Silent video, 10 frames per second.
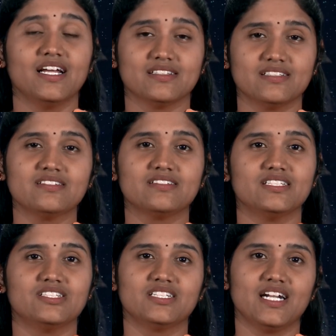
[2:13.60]
This
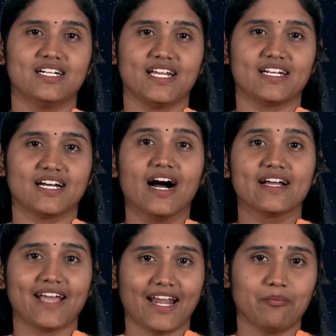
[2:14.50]
digital data
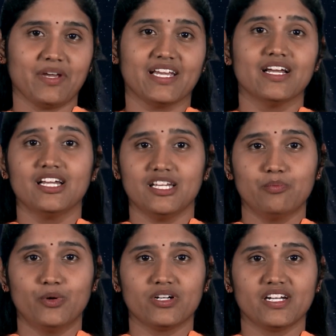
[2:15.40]
can be
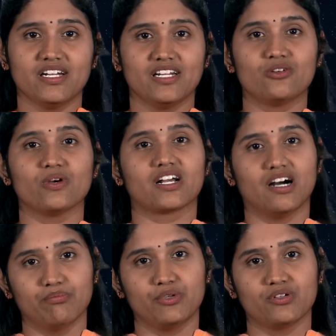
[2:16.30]
imported into a
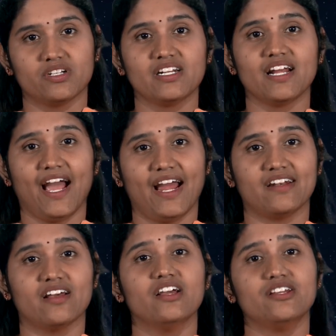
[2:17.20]
computer
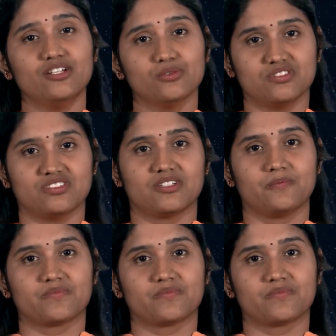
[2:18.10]
and used.